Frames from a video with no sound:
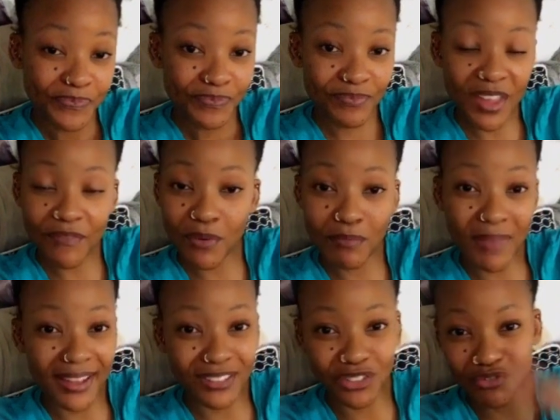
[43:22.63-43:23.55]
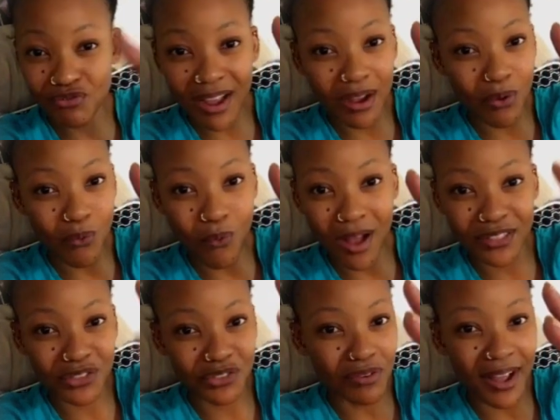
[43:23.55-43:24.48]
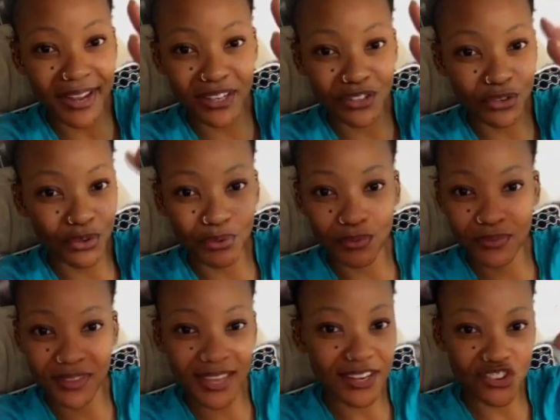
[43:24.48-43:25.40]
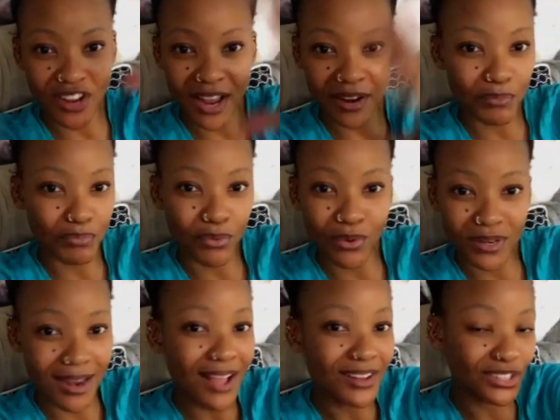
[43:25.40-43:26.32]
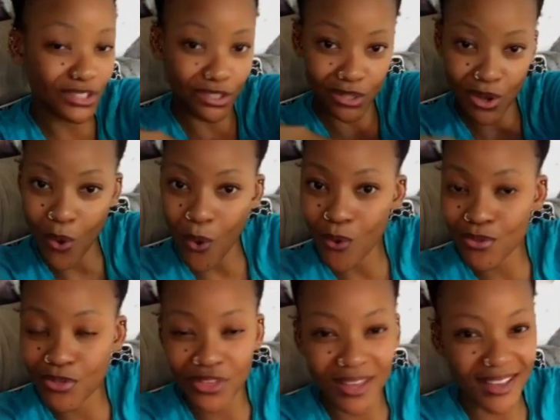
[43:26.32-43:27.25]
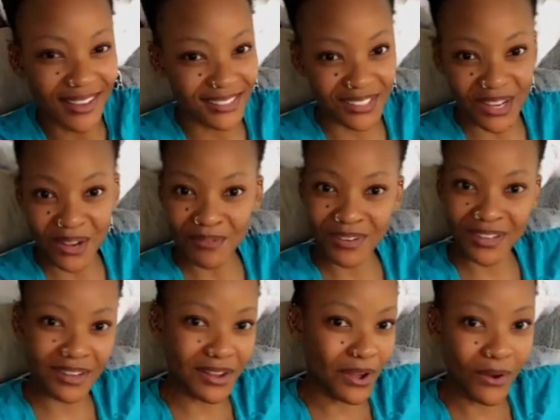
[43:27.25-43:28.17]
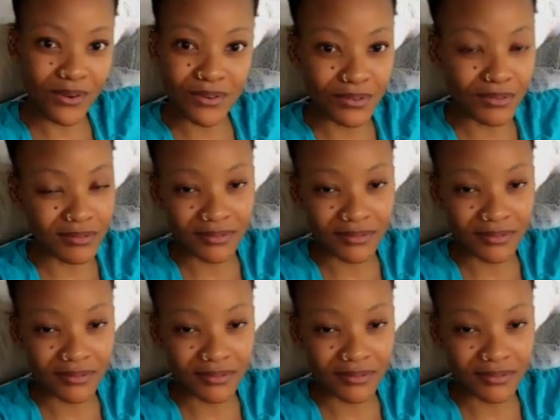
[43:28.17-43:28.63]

Never mind strike one, strike two, then channel brought down, just the whole thing is gonna go.